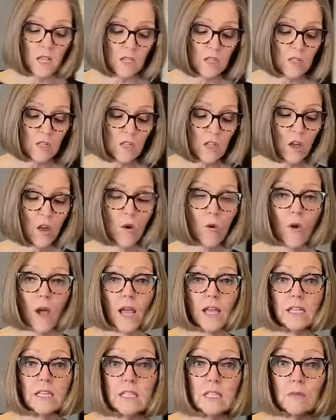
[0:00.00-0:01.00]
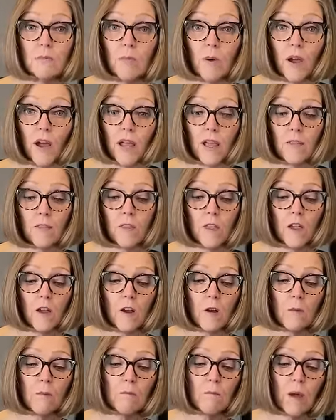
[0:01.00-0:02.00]
So I did buy
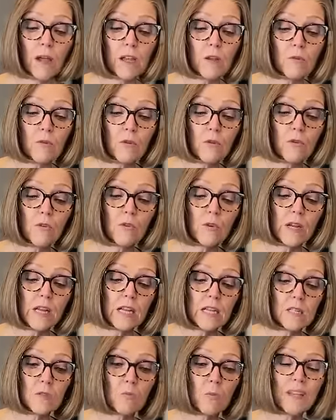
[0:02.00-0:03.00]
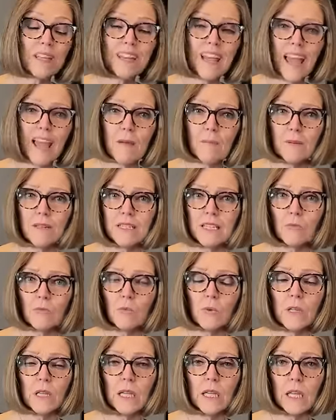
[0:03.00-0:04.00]
their microgreens. We happen to
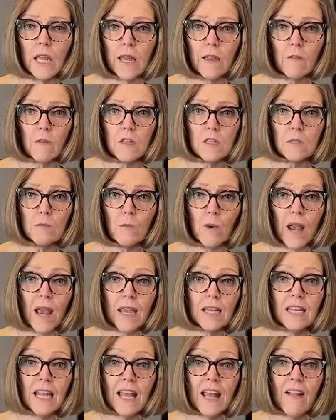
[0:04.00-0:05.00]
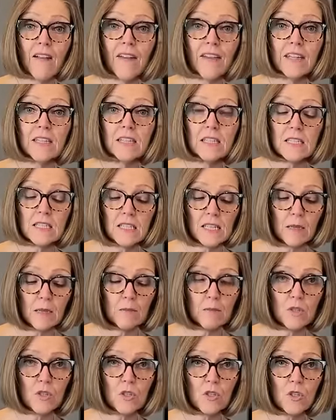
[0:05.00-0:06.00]
really like this brand. It
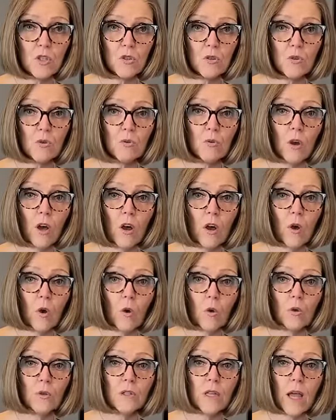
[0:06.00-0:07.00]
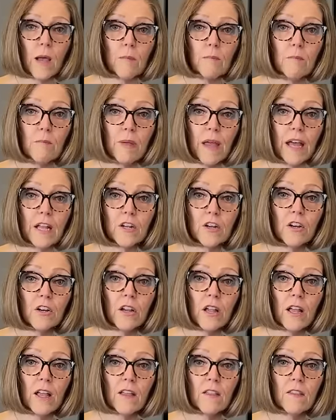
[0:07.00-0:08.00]
seems to hold up
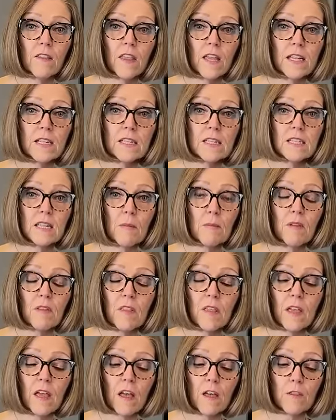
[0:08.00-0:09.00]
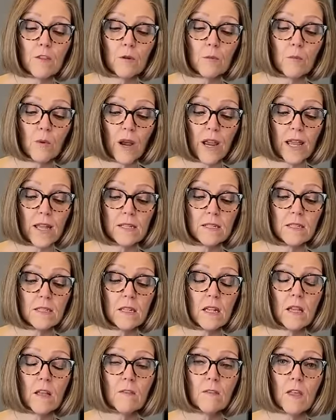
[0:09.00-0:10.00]
better than some of the other brands
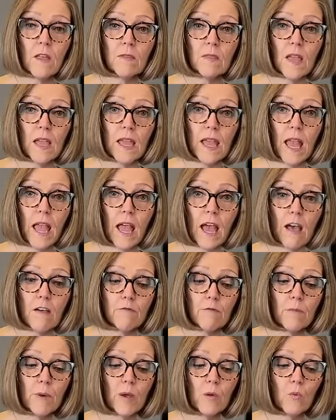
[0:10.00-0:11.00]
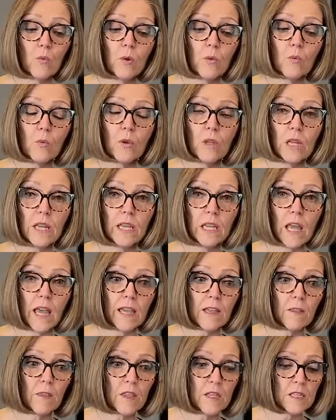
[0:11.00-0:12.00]
that they have, but we really
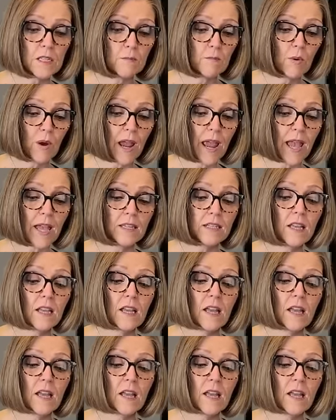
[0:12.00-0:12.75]
like this brand